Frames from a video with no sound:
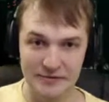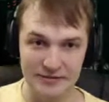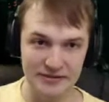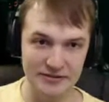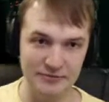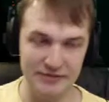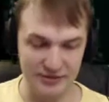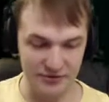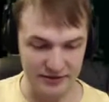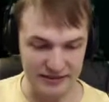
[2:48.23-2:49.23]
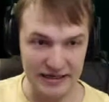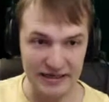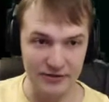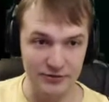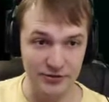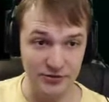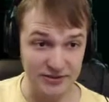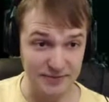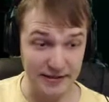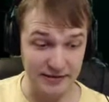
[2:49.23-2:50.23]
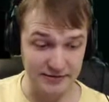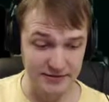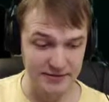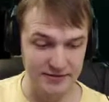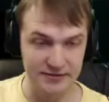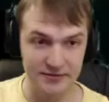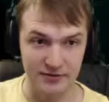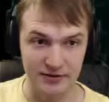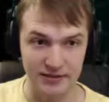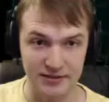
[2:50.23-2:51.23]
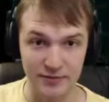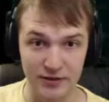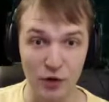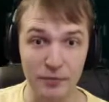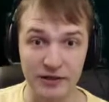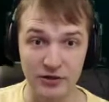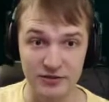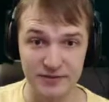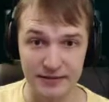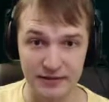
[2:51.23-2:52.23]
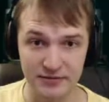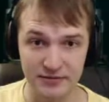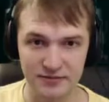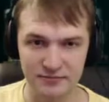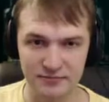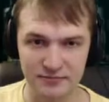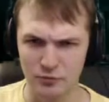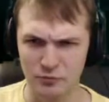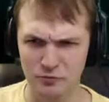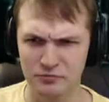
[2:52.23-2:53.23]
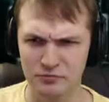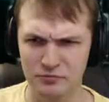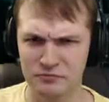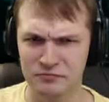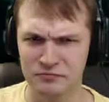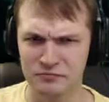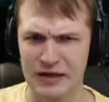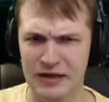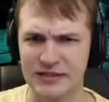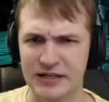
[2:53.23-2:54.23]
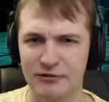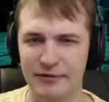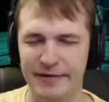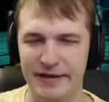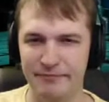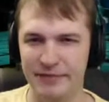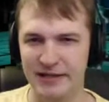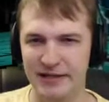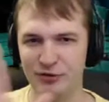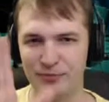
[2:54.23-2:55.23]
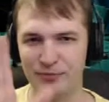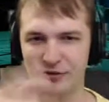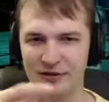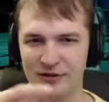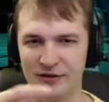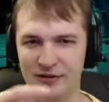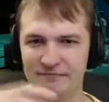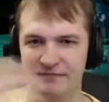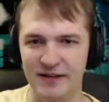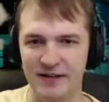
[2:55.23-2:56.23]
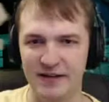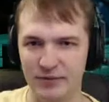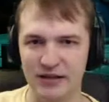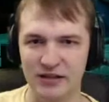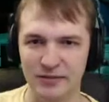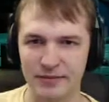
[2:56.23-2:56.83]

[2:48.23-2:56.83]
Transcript: we know a guy who knows spells, or at least we hope he knows spells. Oh, that was kind of creepy. I passed through the portal and faded away a little bit.